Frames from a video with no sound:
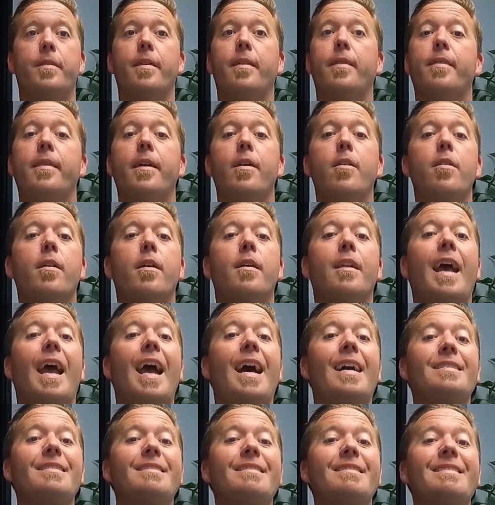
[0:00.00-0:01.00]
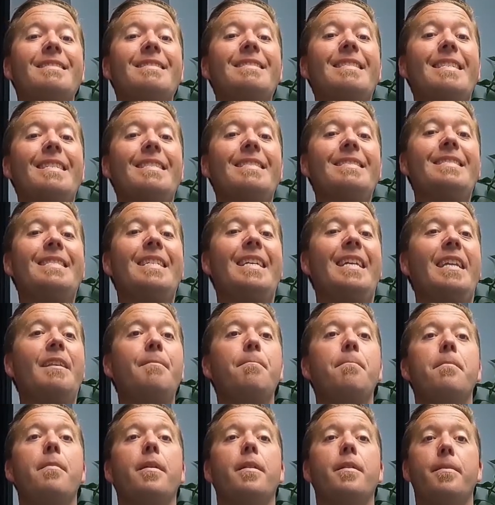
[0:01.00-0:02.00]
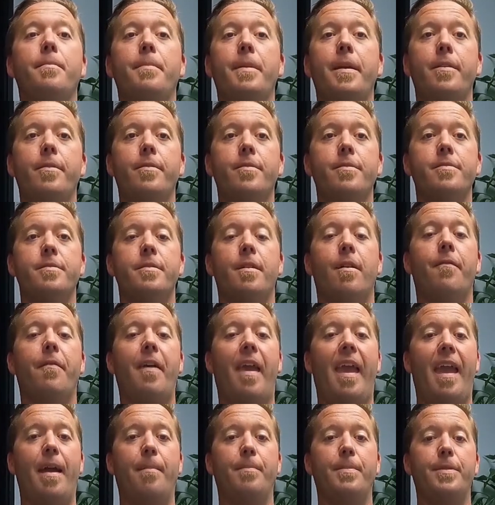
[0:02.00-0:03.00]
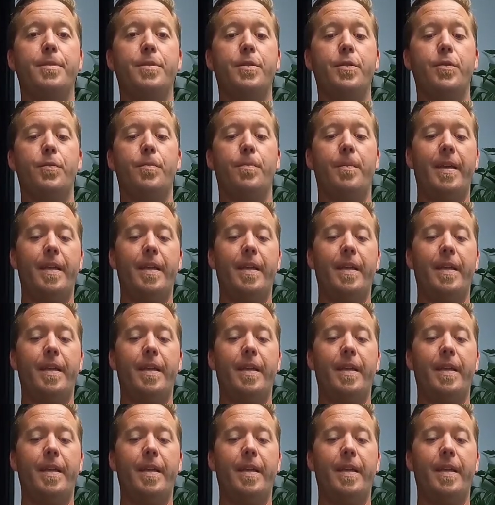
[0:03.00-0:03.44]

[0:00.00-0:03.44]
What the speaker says: The Theragun has 16 millimeters of amplitude,